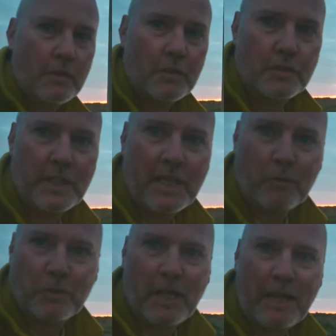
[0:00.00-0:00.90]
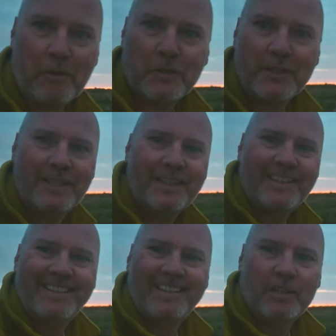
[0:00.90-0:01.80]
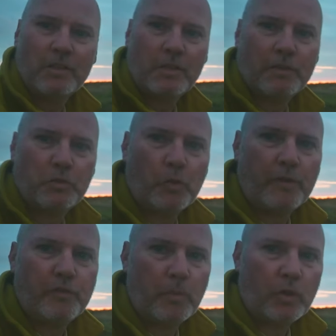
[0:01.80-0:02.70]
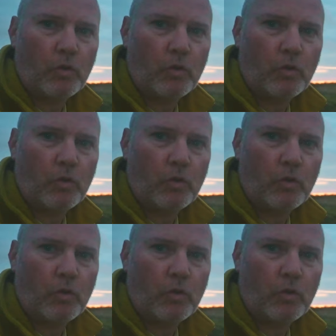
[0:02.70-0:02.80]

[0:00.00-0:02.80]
CEO's allowed. So I talk you through my